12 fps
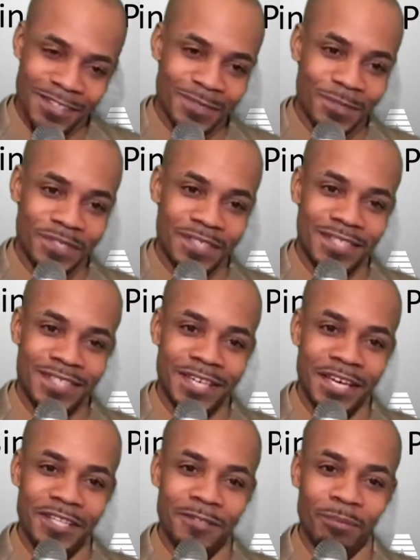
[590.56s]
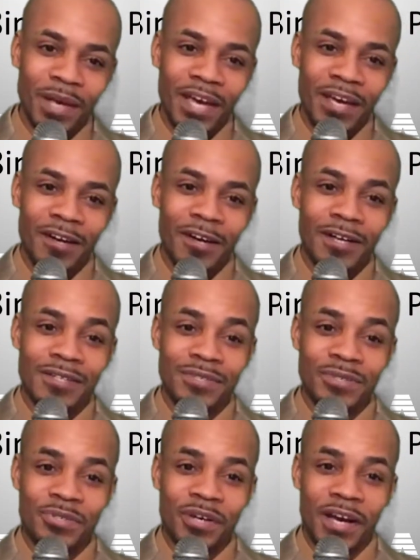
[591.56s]
Sources say the man
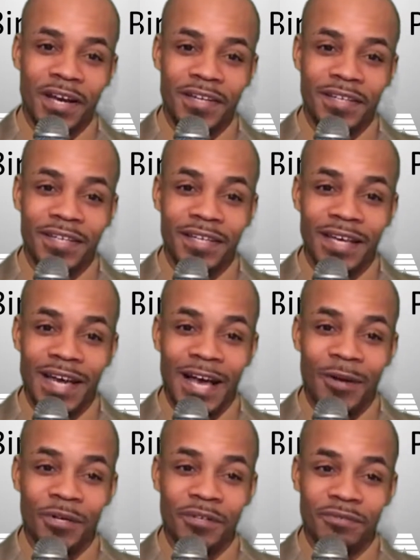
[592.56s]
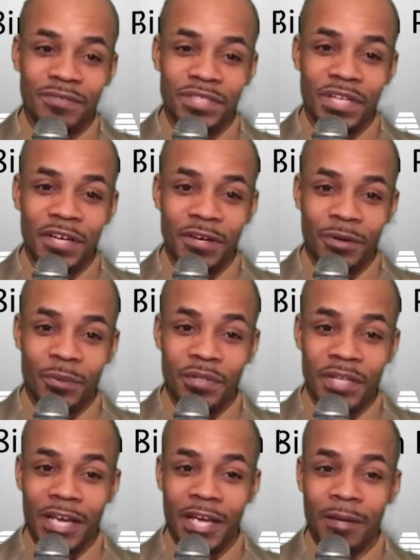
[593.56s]
also tried to get out of jail
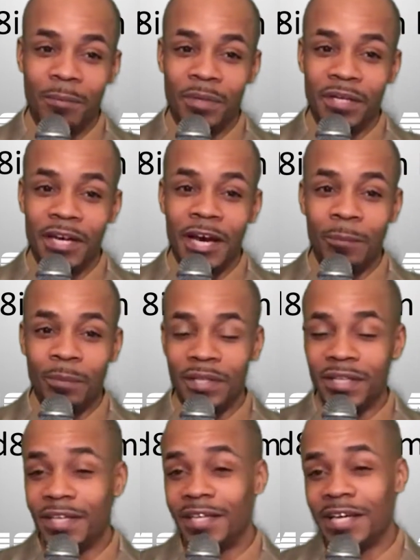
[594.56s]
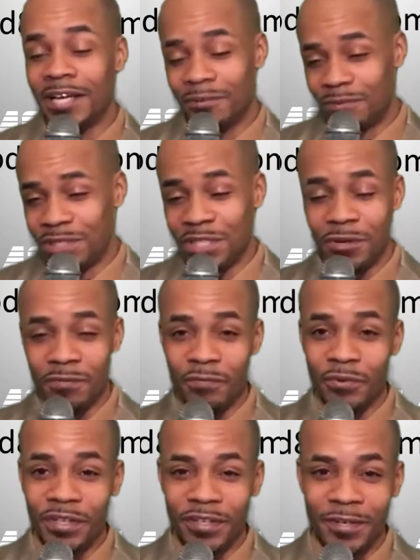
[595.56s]
with a Monopoly get out of jail
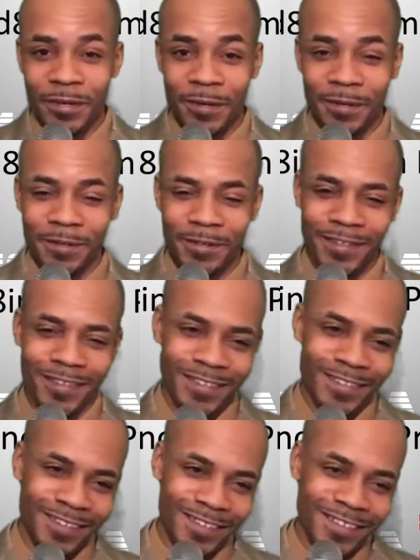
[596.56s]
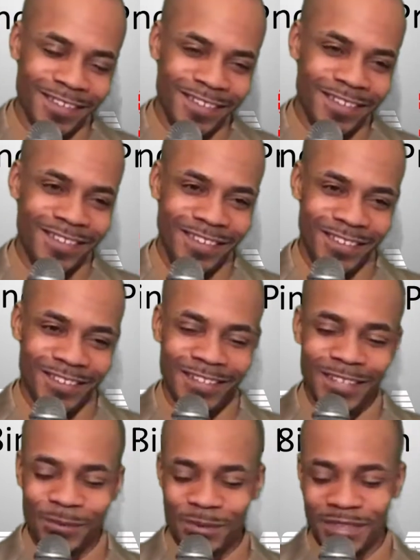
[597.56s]
free card. Good
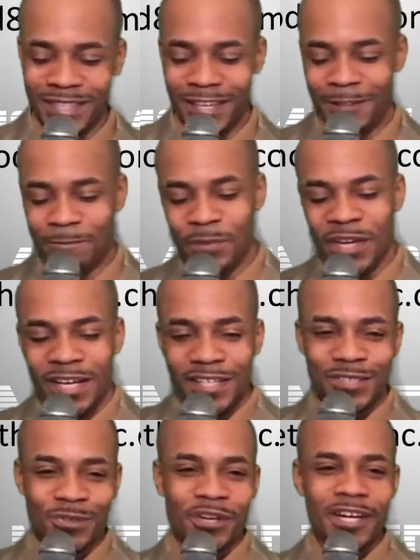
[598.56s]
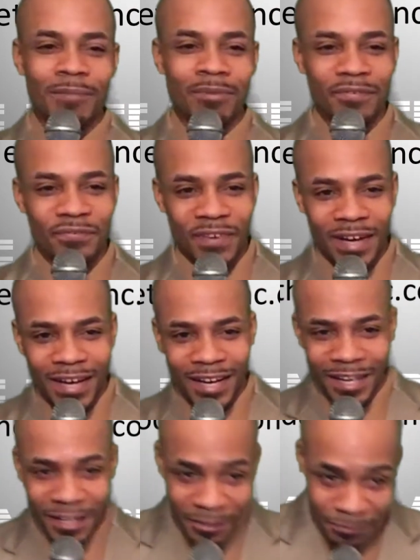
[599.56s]
luck with that. Story number
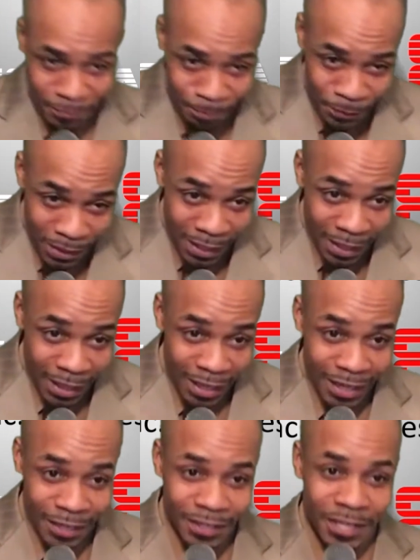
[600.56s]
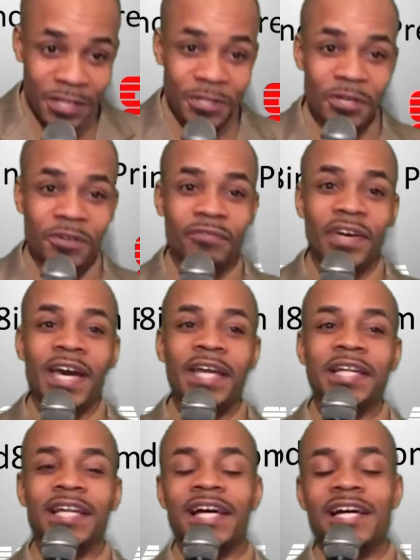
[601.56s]
5. Another
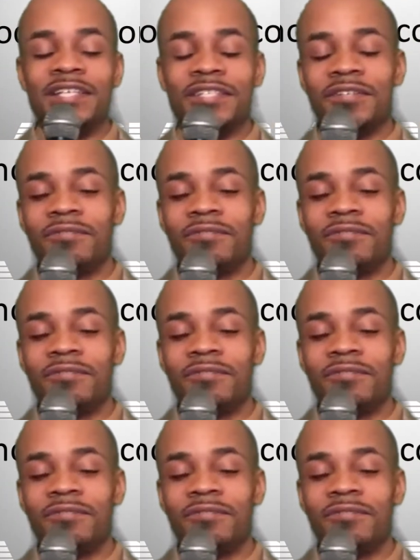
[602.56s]
vandalized